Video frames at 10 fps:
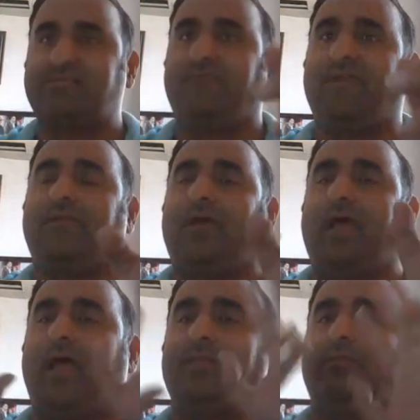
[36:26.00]
where
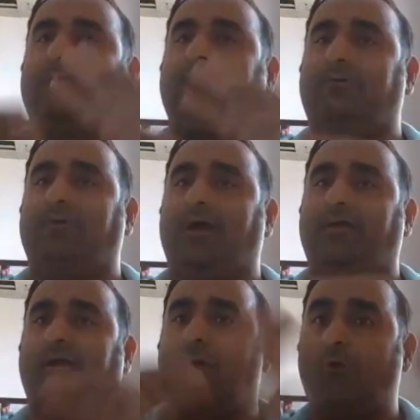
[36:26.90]

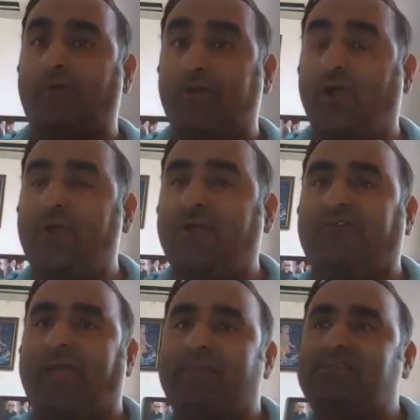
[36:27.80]
overcrowding of
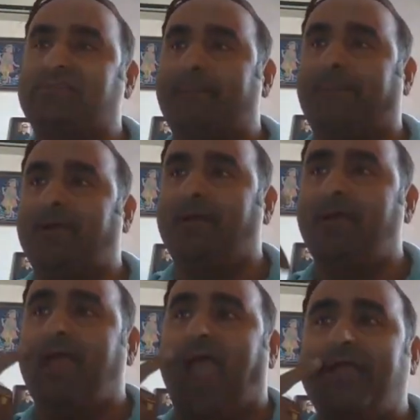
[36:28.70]
camels happened,
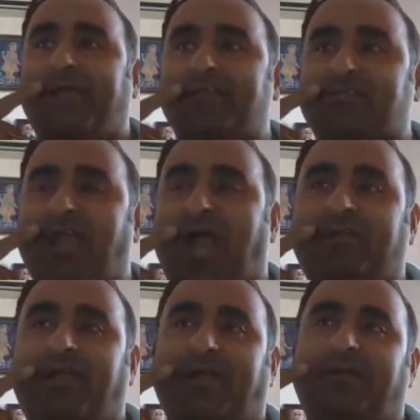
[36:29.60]
and
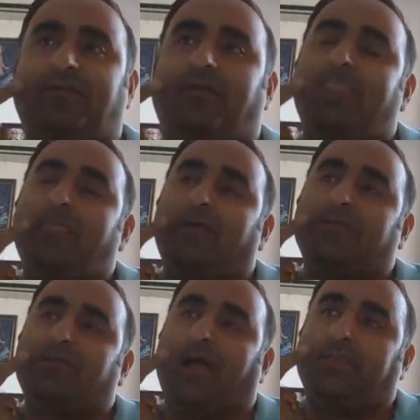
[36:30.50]

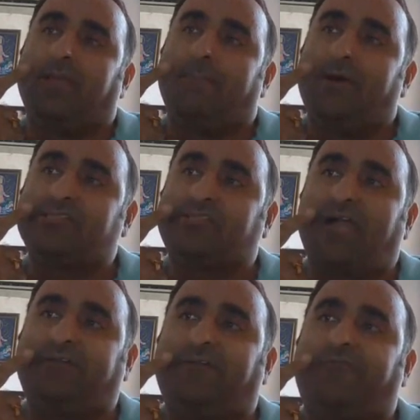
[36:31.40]
the MERS
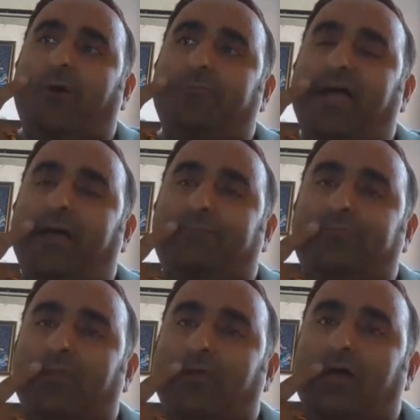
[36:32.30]
started from the
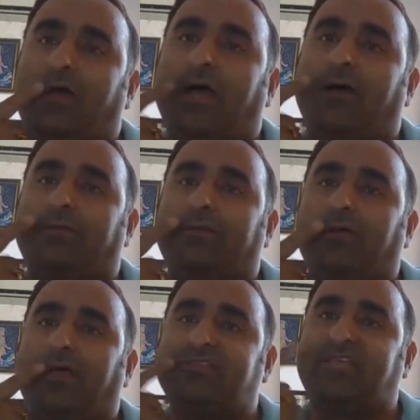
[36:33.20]

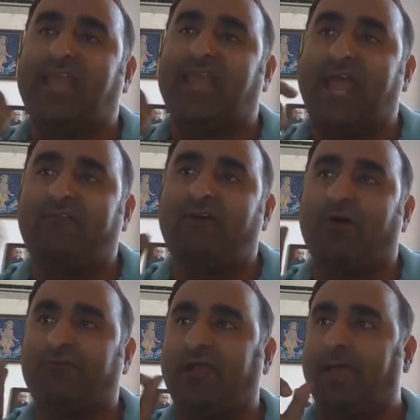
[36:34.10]
saliva
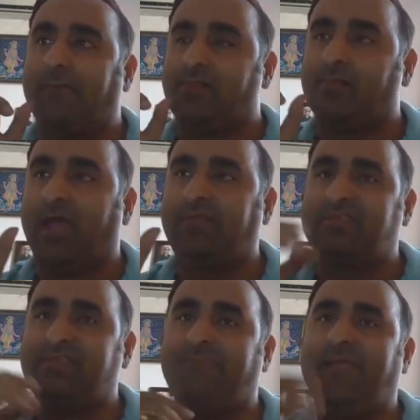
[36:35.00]
of the camel. And
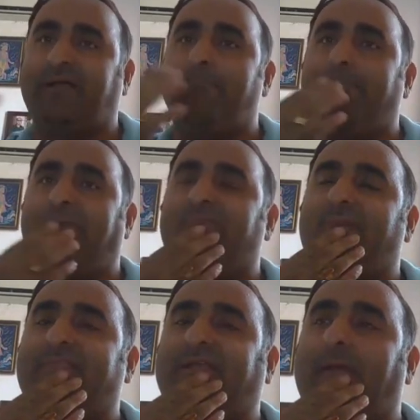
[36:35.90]
there's a big campaign
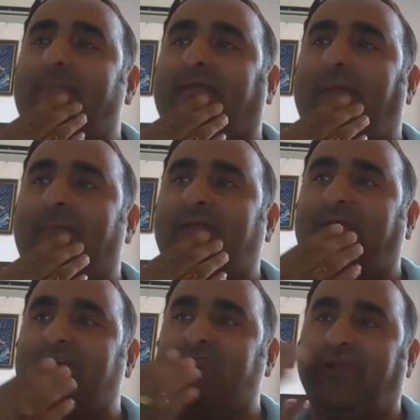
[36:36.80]
by the camel
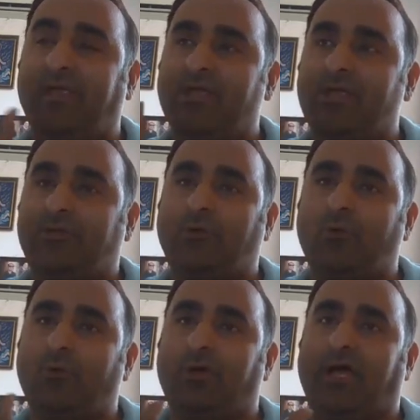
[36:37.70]
industry
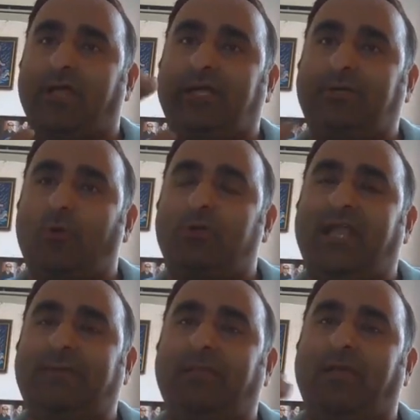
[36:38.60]
they told
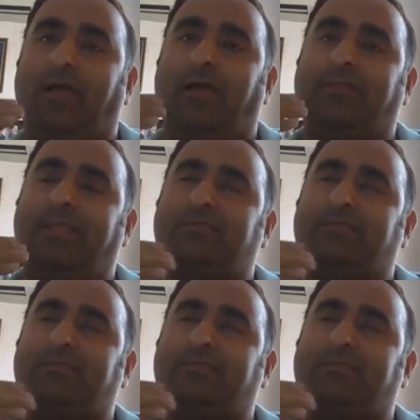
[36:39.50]
that they